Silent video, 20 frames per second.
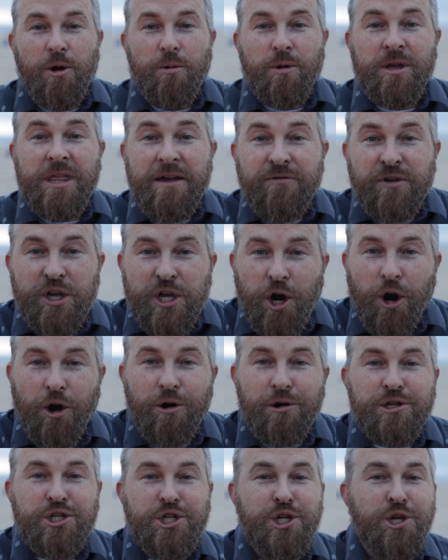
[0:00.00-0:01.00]
Where they've
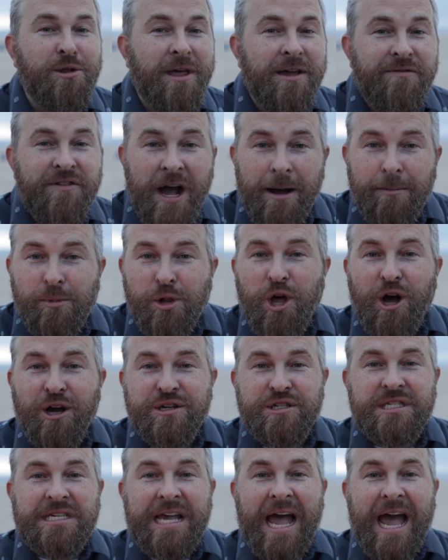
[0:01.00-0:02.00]
encouraged you, they've come
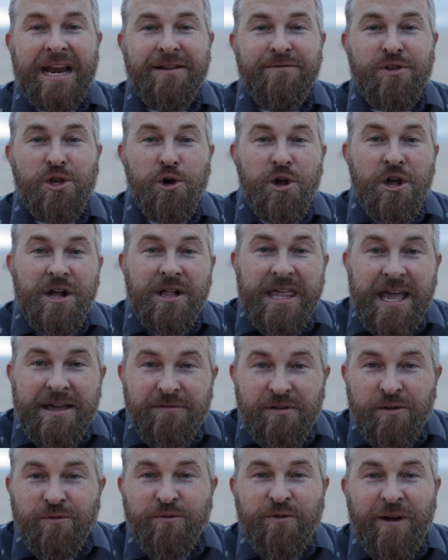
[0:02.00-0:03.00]
alongside of you,
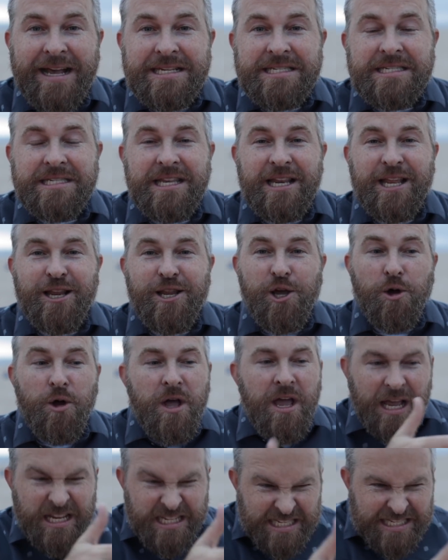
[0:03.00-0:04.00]
they've invested in you.
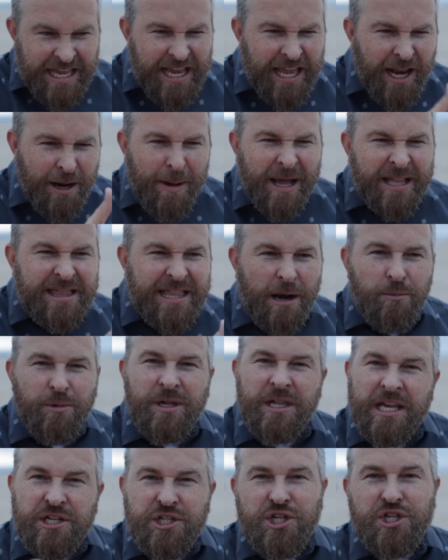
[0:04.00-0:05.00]
Is thinking about that
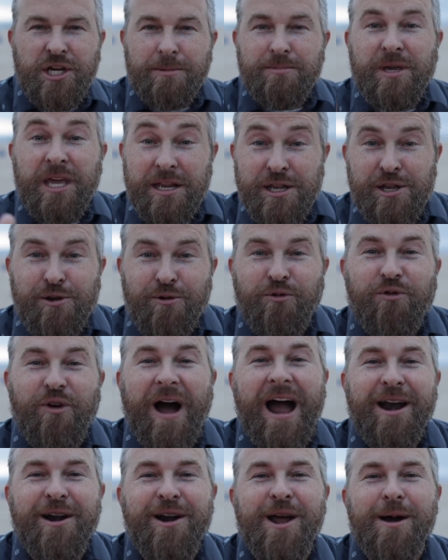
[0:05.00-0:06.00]
relationship getting you
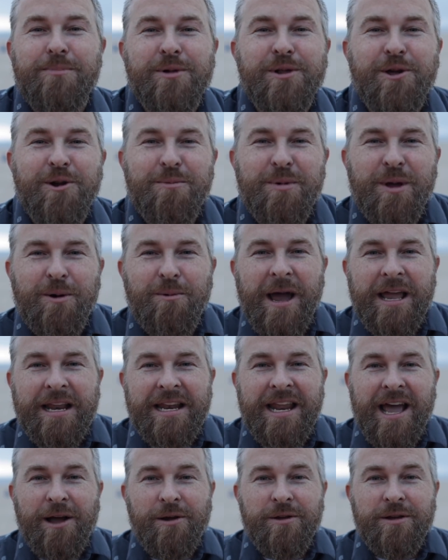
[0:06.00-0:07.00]
fired up a little bit right
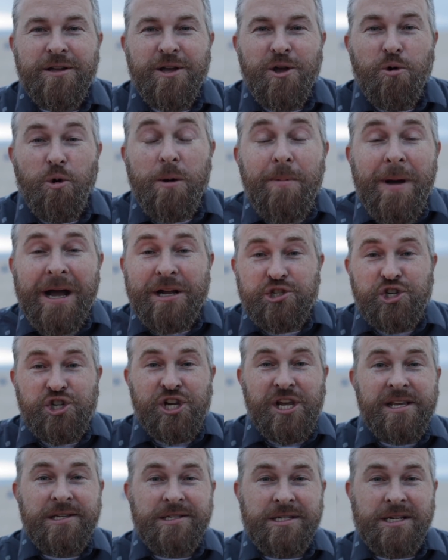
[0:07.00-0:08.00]
now? What about
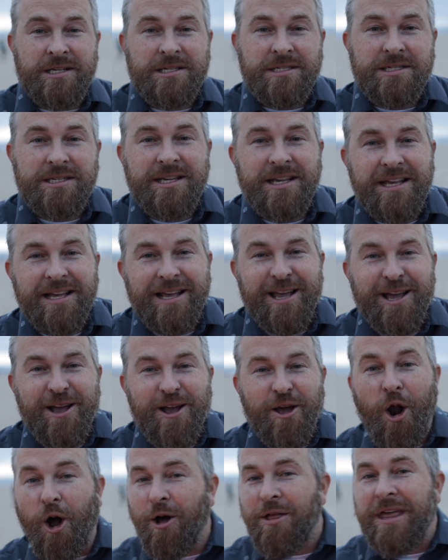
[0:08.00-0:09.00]
Jesus
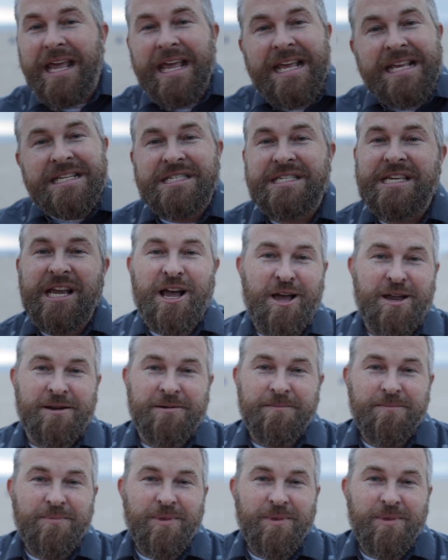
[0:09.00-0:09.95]
and all that he's done?